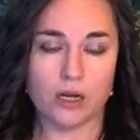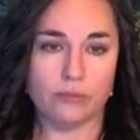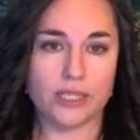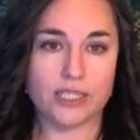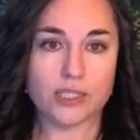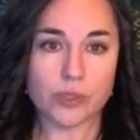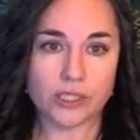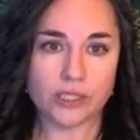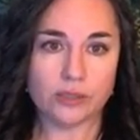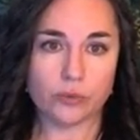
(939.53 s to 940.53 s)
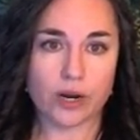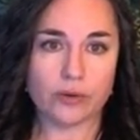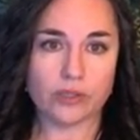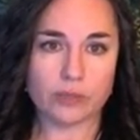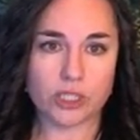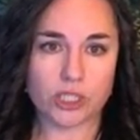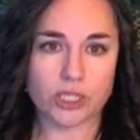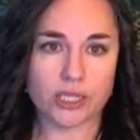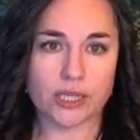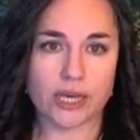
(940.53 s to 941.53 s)
This one where I was
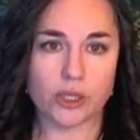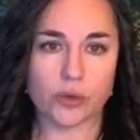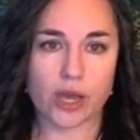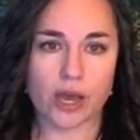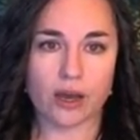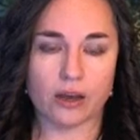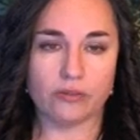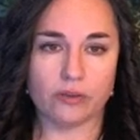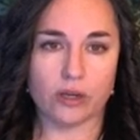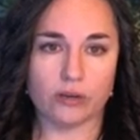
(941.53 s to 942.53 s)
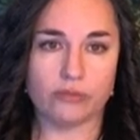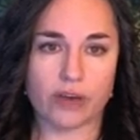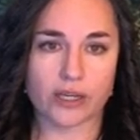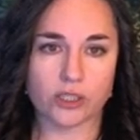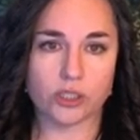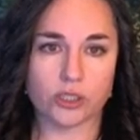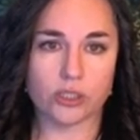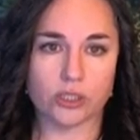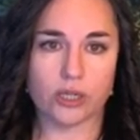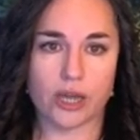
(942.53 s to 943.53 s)
mentioning that you have a
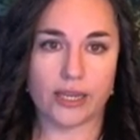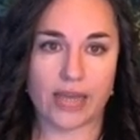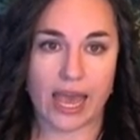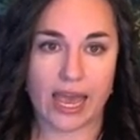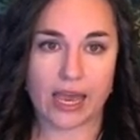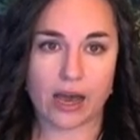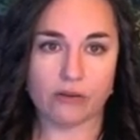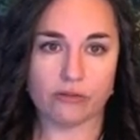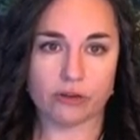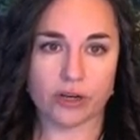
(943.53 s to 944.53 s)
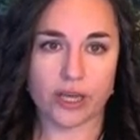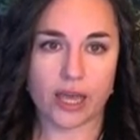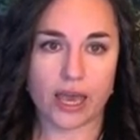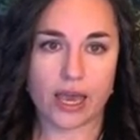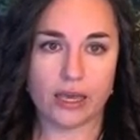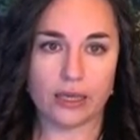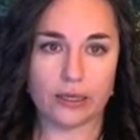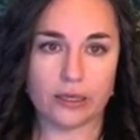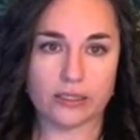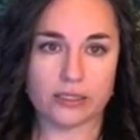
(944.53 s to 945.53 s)
factor, an A out front,
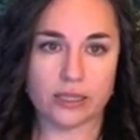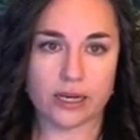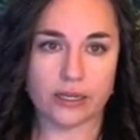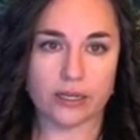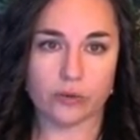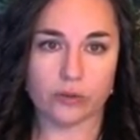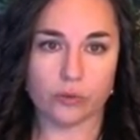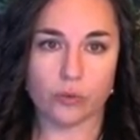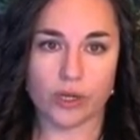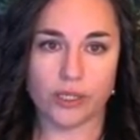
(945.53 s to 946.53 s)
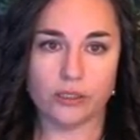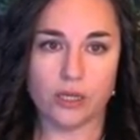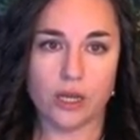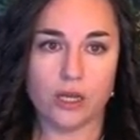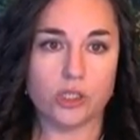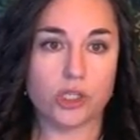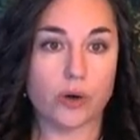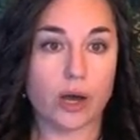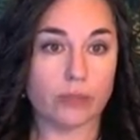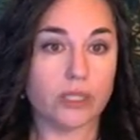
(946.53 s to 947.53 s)
A is not equal to 1. So
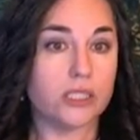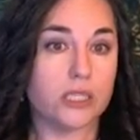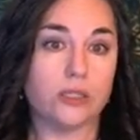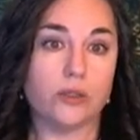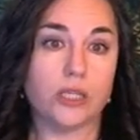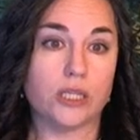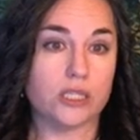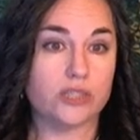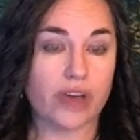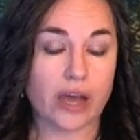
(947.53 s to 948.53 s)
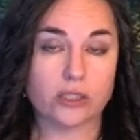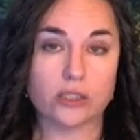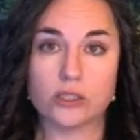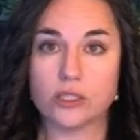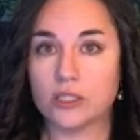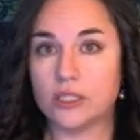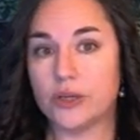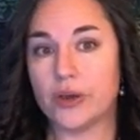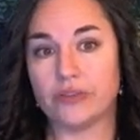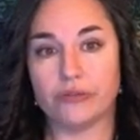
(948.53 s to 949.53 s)
I'm going to tell you that this factors, and then
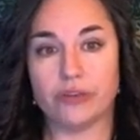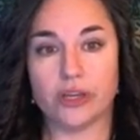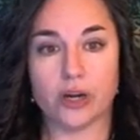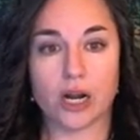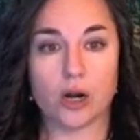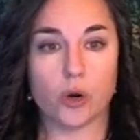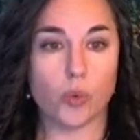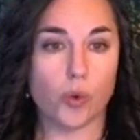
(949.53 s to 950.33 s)
you have to figure out